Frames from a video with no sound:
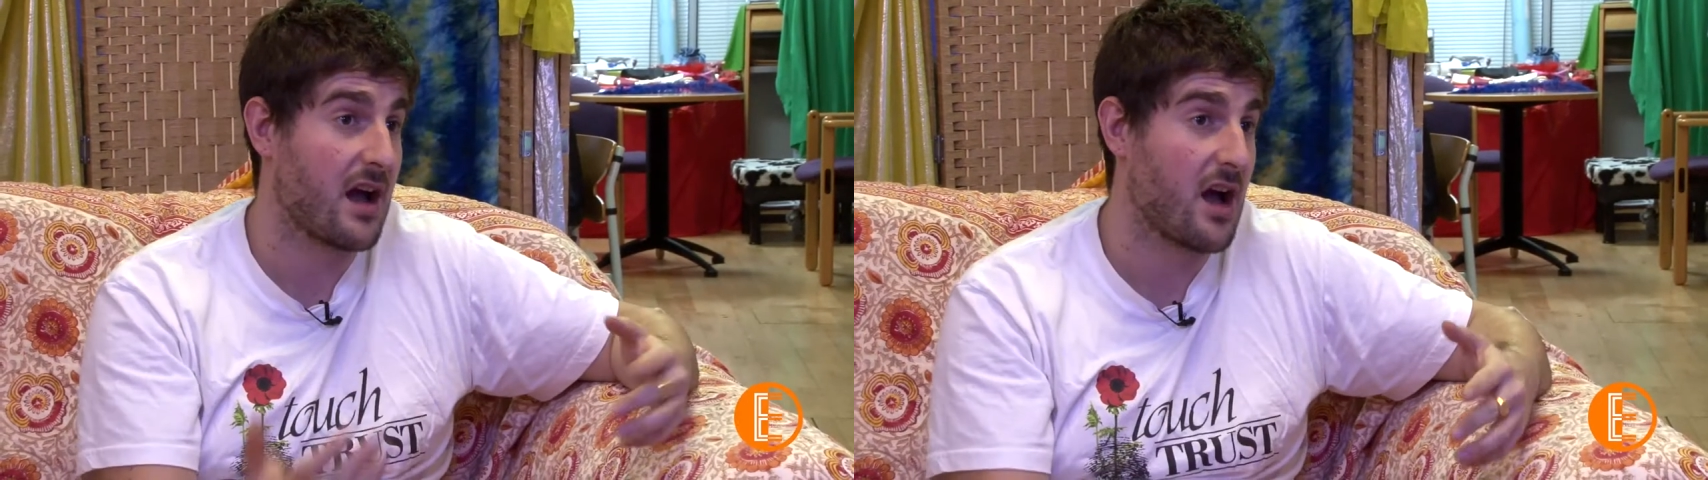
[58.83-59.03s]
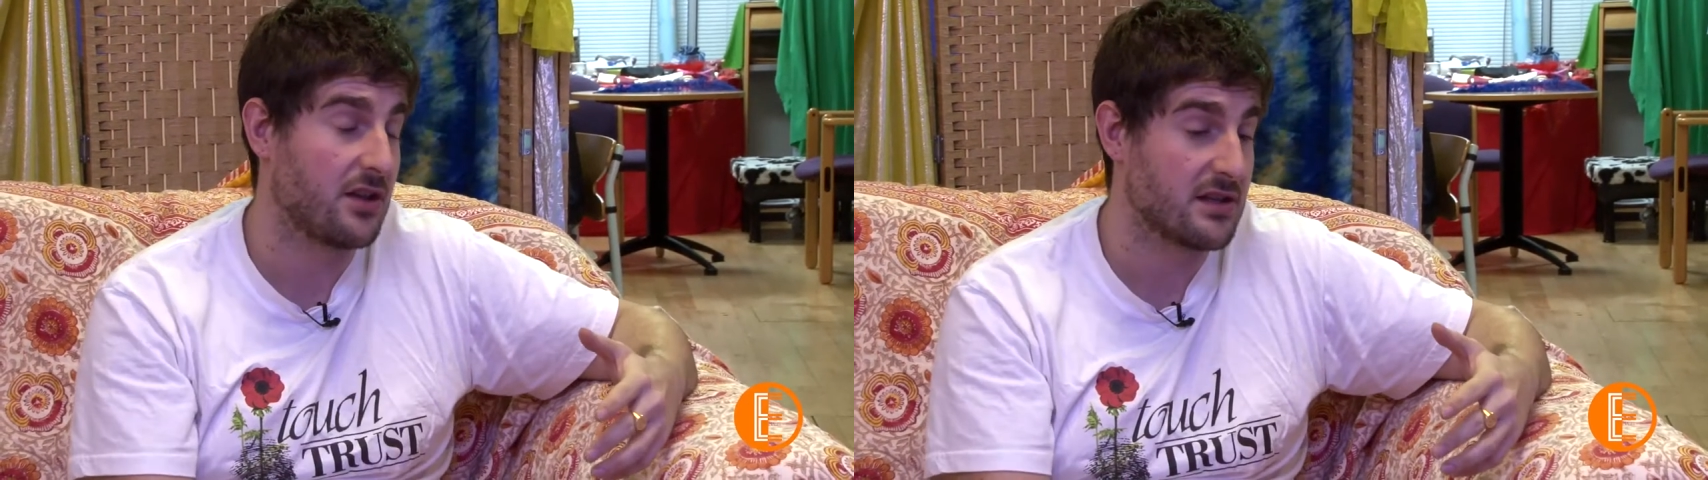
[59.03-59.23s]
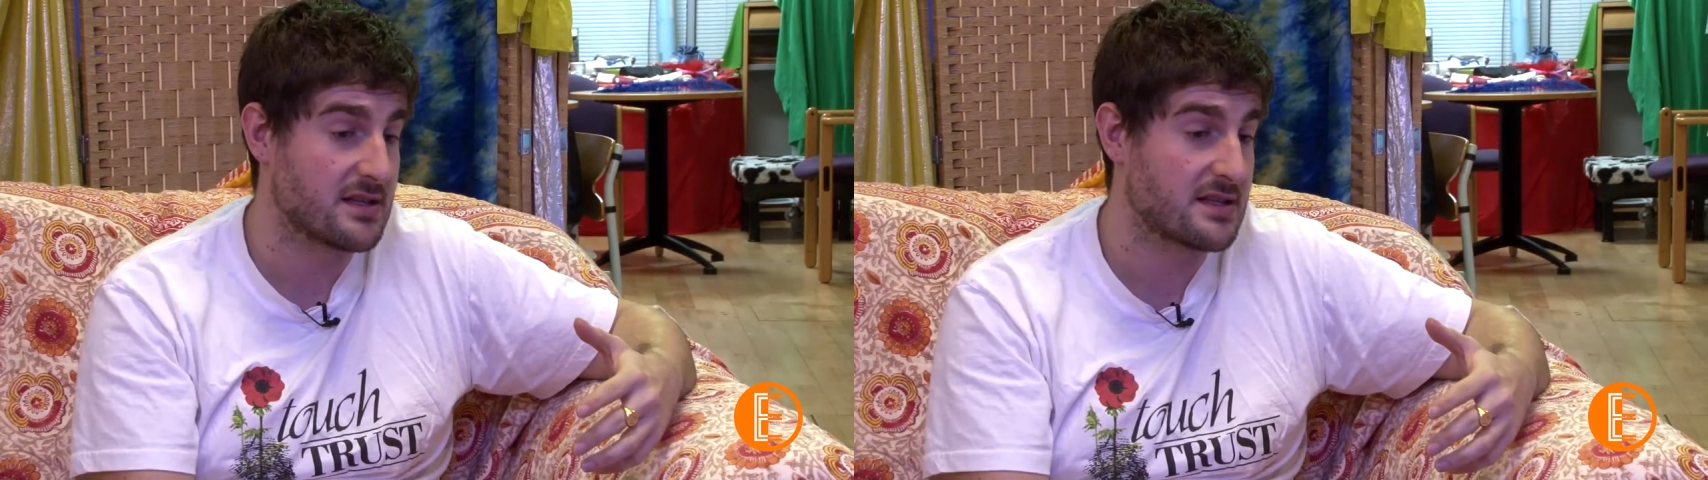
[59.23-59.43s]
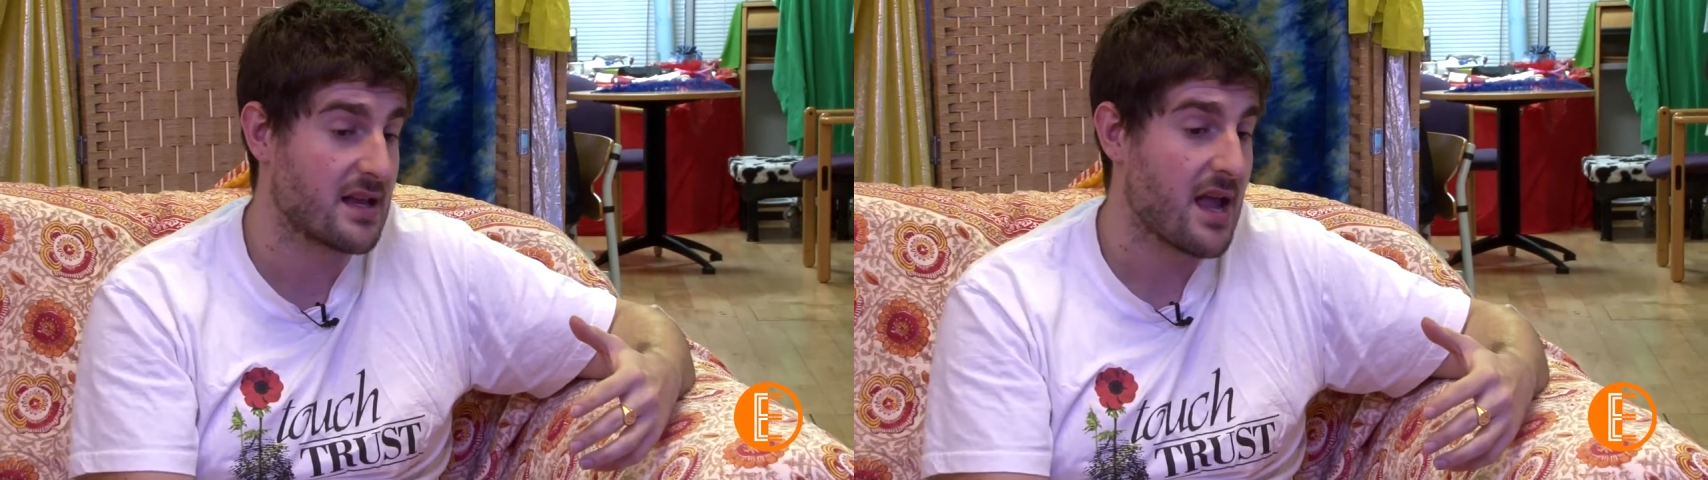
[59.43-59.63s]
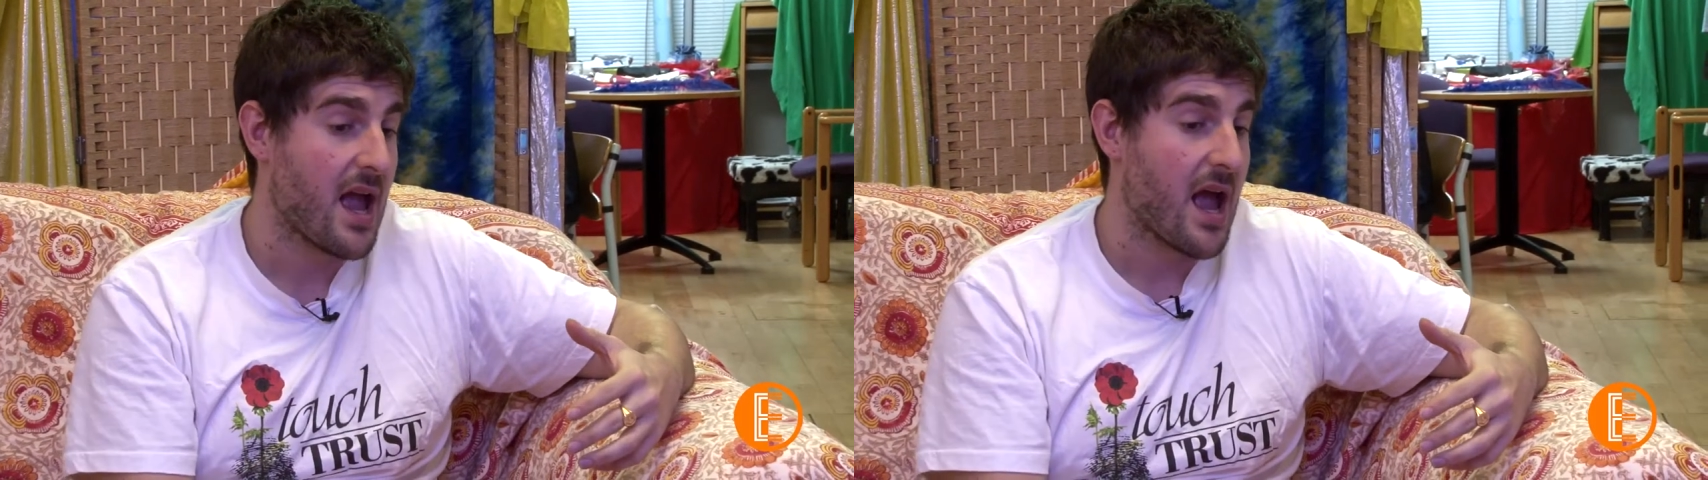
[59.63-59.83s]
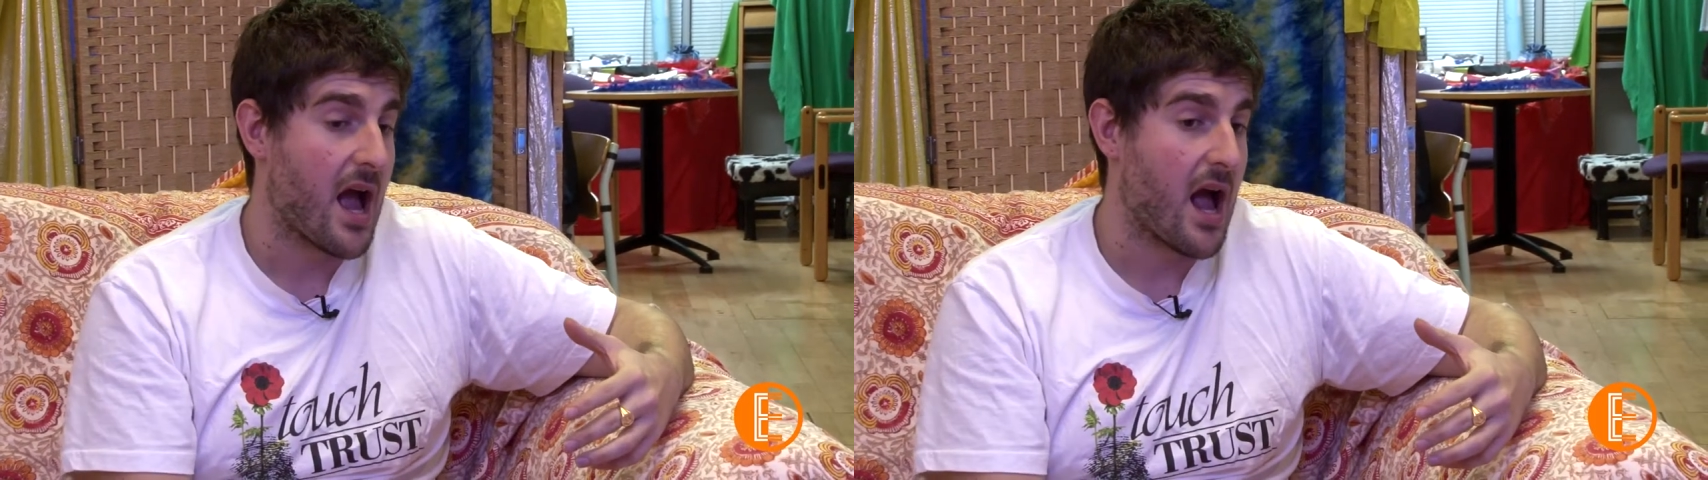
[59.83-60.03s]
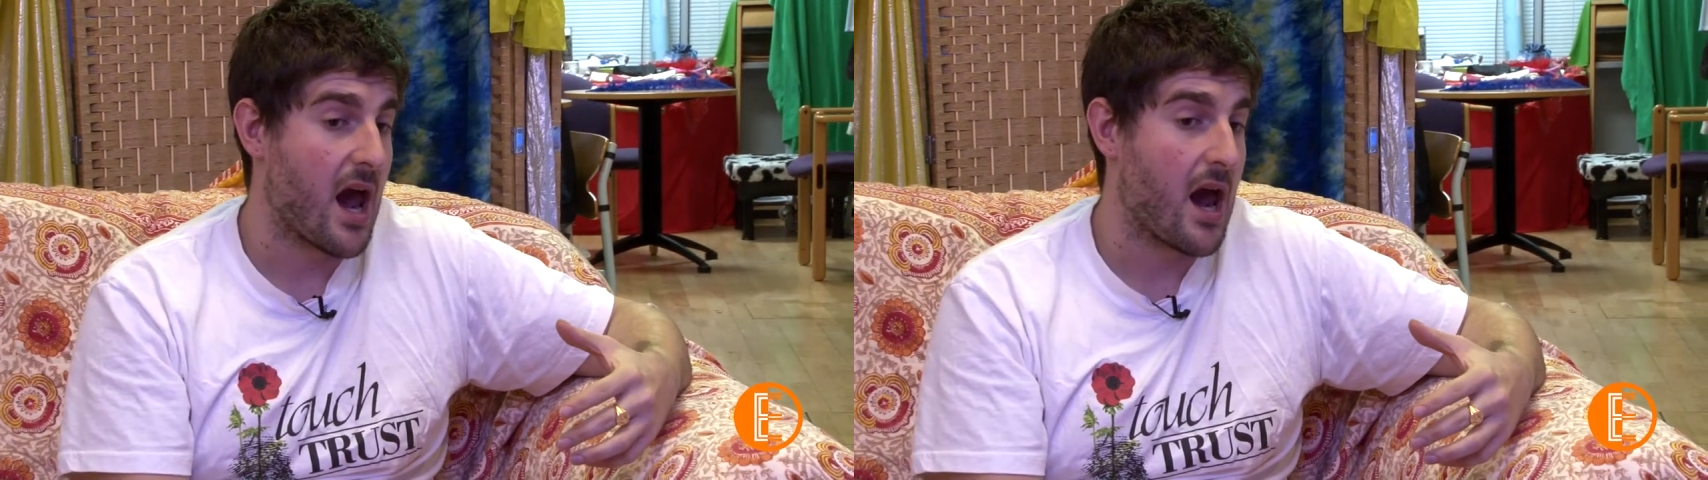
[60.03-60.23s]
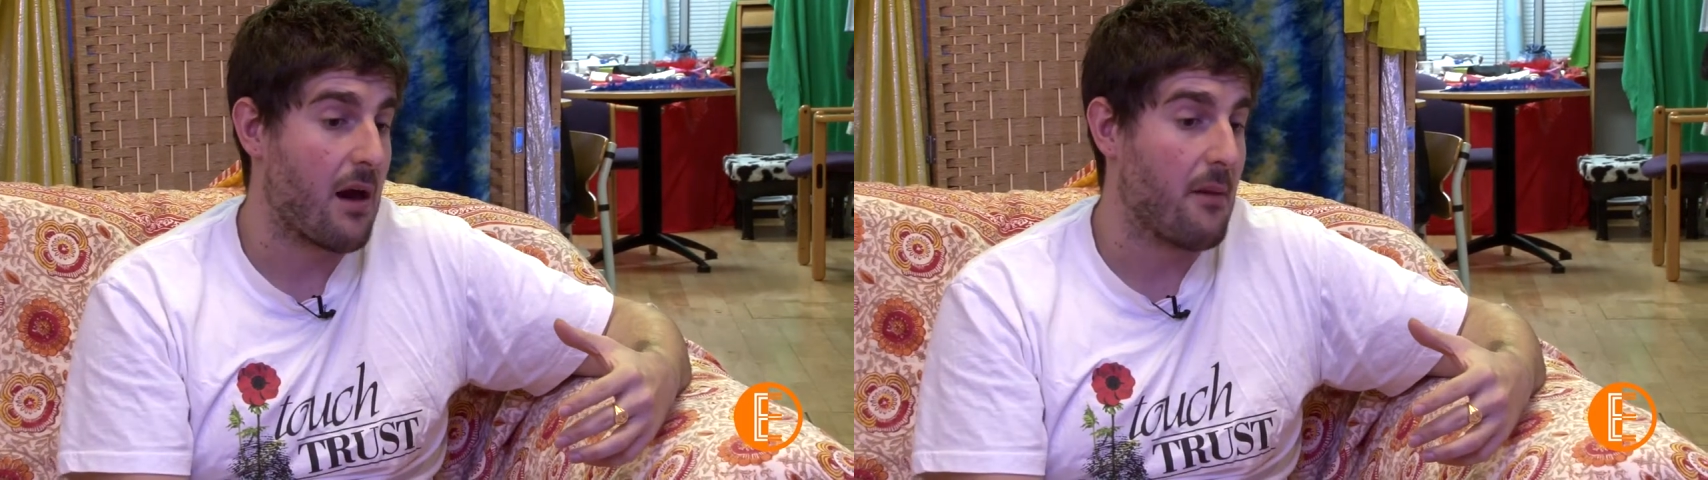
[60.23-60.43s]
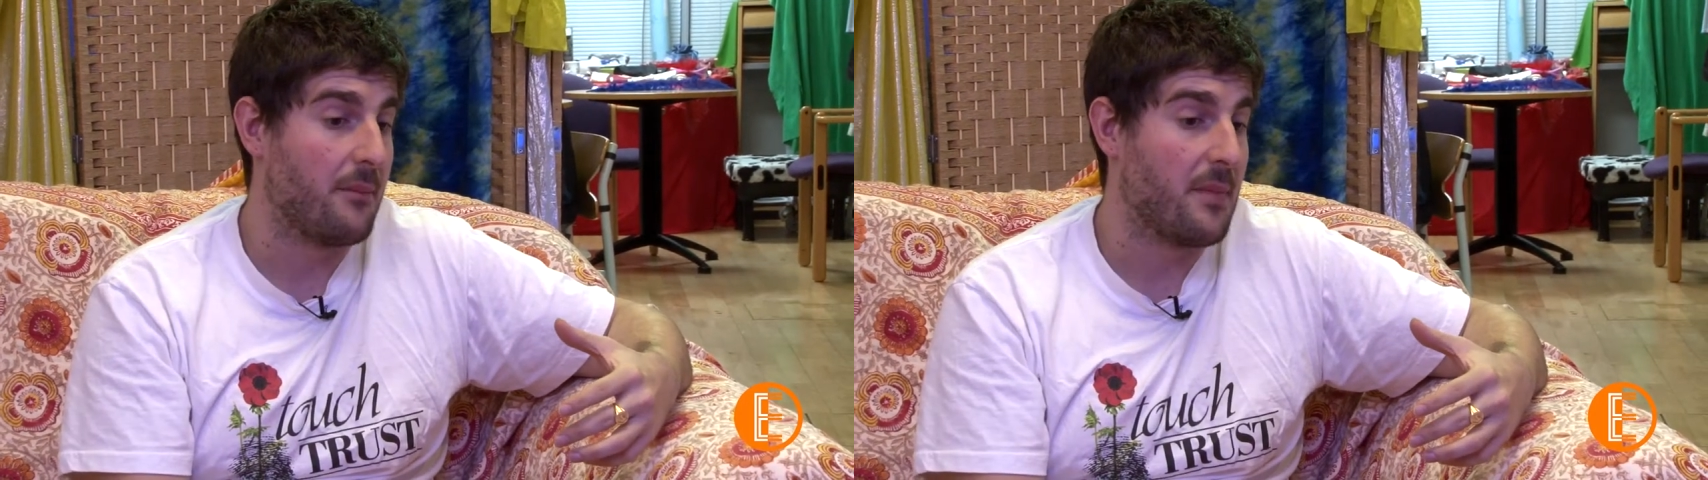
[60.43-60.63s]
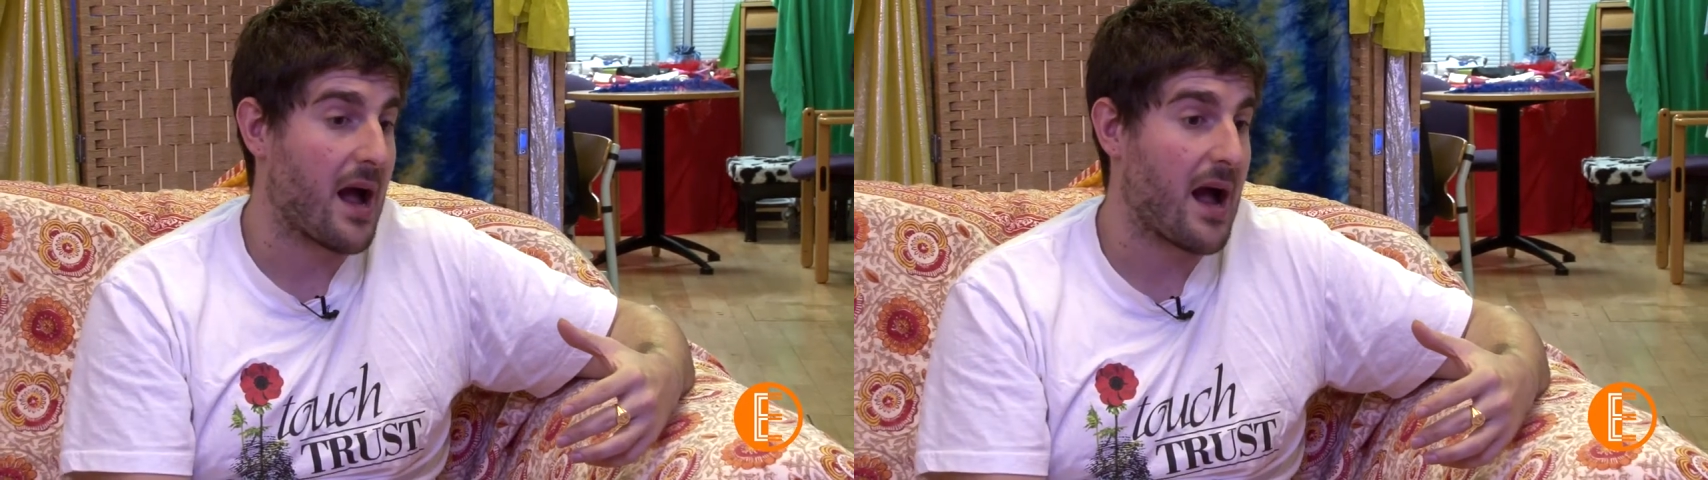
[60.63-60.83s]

dance, and